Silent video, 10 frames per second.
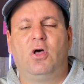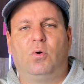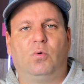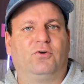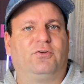
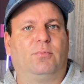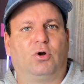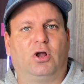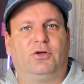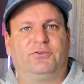or
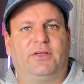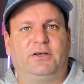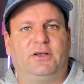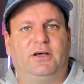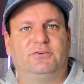somewhere else
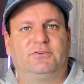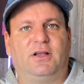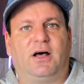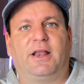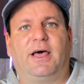that does
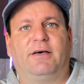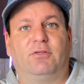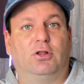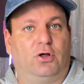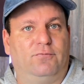not have
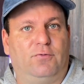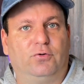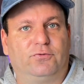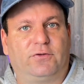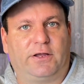the low
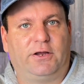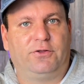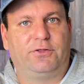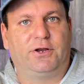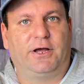volts like here
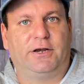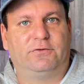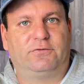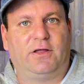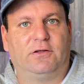in the United
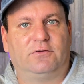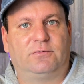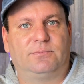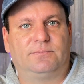States.